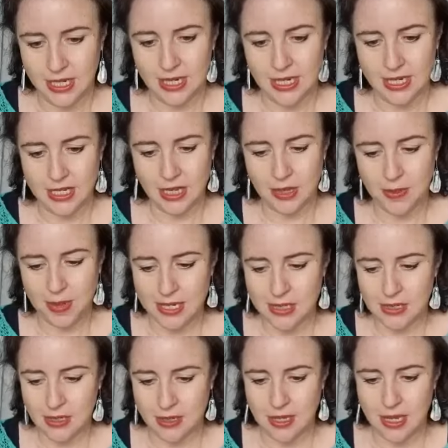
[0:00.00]
So the
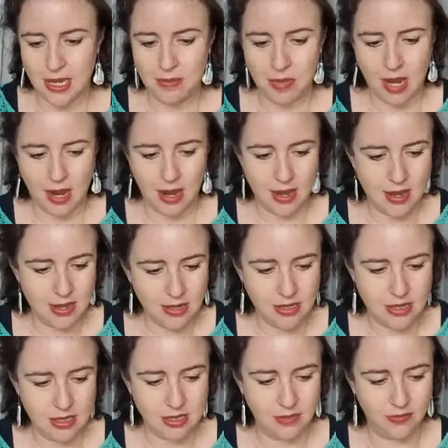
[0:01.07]
best theme card
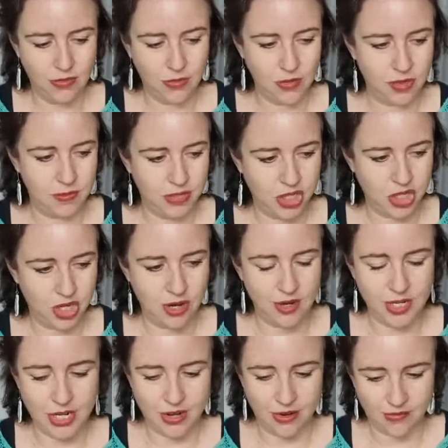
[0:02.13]
for the
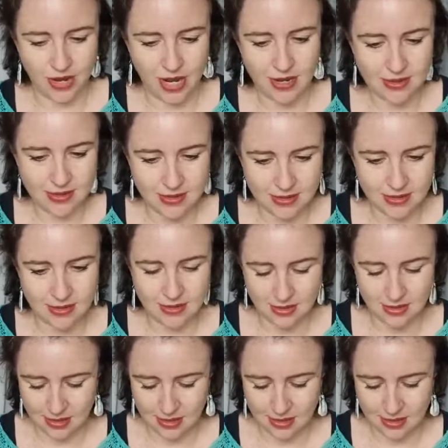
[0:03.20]
majority of us